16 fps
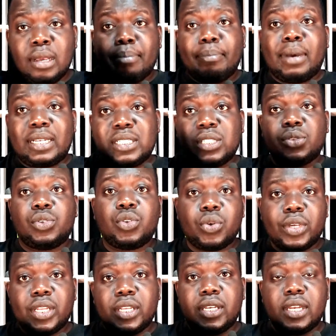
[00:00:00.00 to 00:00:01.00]

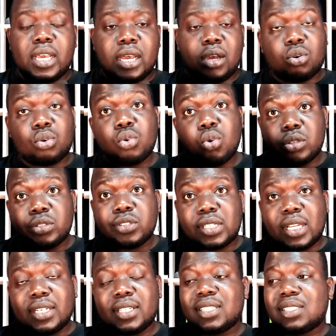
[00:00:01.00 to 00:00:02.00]
material in
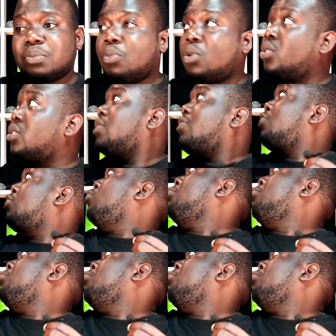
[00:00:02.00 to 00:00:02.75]
rolls, and just bought a few